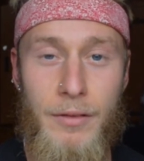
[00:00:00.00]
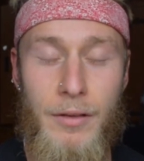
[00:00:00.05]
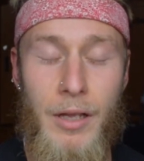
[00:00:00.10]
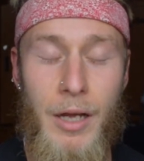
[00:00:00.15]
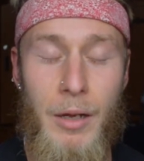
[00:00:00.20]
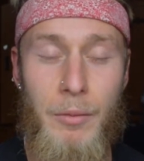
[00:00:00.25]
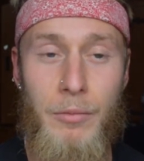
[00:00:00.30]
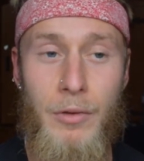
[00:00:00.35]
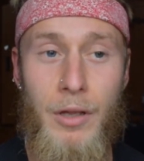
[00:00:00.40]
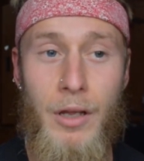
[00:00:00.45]

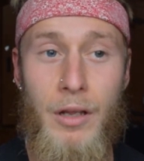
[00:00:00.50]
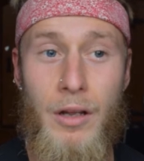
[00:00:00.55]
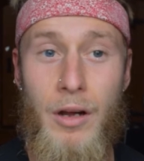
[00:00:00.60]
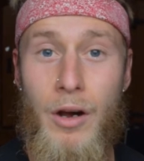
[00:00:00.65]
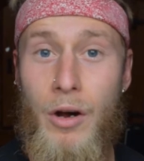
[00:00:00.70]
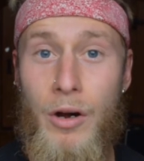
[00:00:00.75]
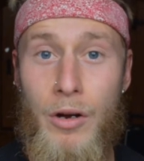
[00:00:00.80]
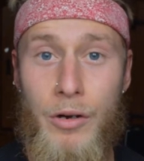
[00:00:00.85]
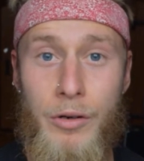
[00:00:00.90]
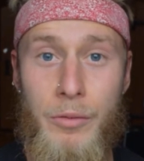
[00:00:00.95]
I'm not
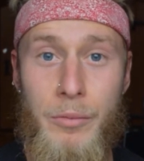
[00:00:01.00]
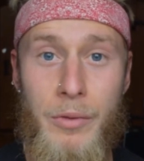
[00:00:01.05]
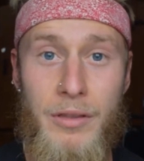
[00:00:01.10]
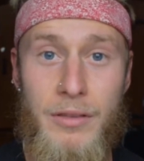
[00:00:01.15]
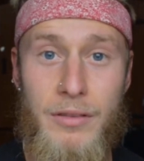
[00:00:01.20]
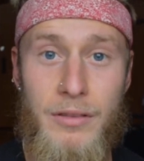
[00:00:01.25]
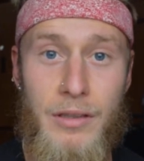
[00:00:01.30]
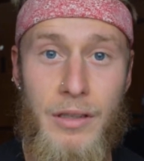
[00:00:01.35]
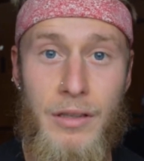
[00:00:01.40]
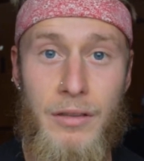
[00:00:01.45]
hard on
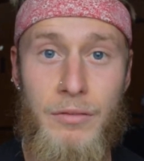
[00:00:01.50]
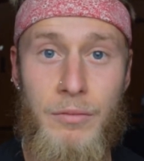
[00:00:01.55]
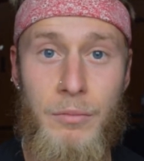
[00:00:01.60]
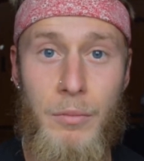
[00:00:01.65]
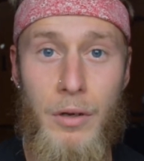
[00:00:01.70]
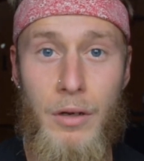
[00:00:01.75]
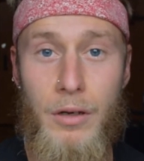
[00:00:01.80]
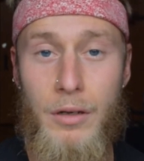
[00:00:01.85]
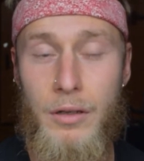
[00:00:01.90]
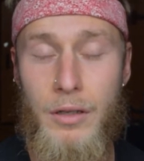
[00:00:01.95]
myself
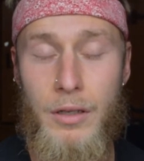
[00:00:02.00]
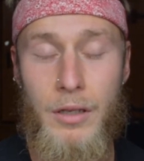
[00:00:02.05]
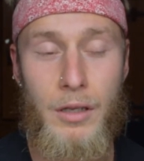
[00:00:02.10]
but